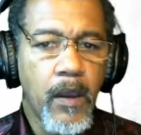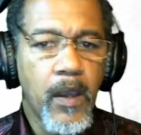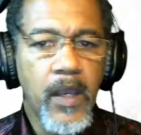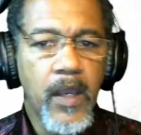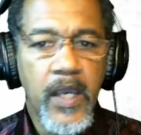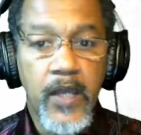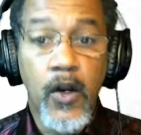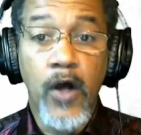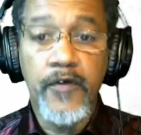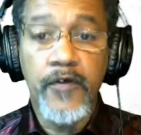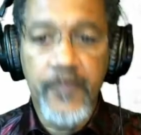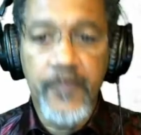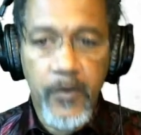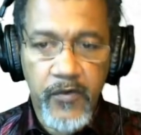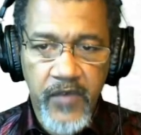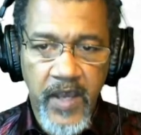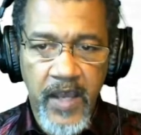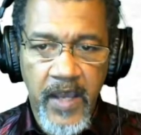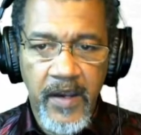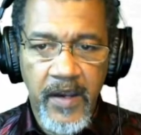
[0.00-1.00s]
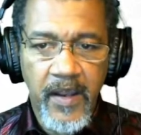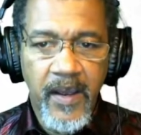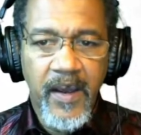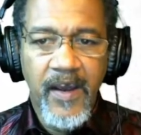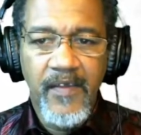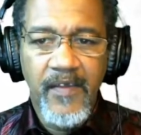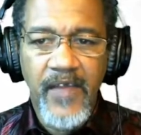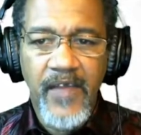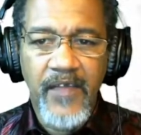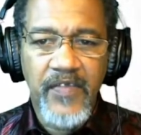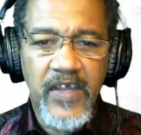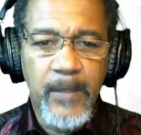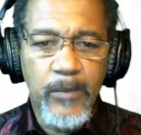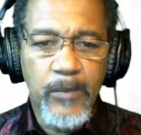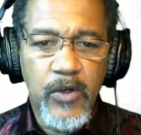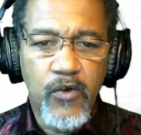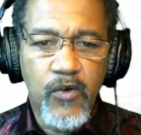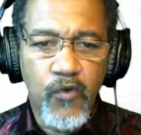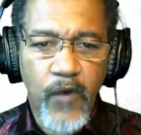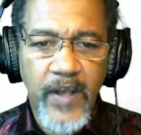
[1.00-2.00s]
It also said that the
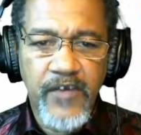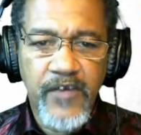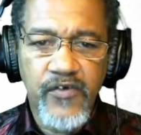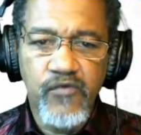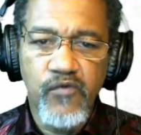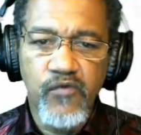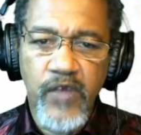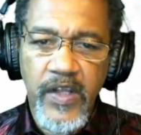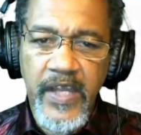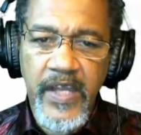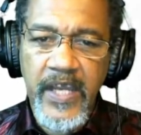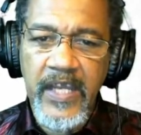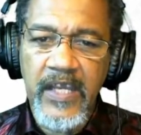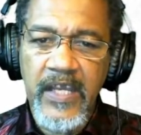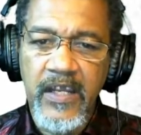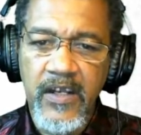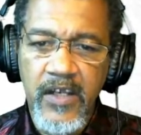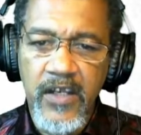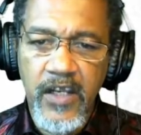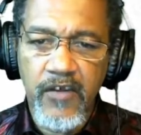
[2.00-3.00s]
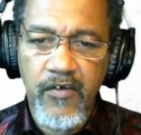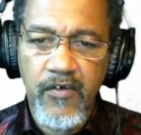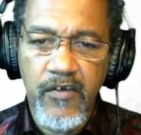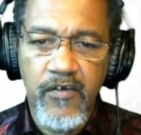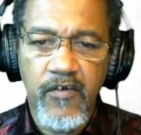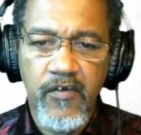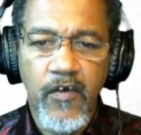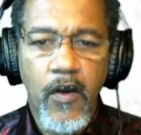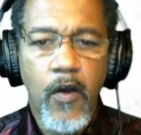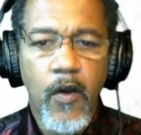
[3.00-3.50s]
immigration-related conditions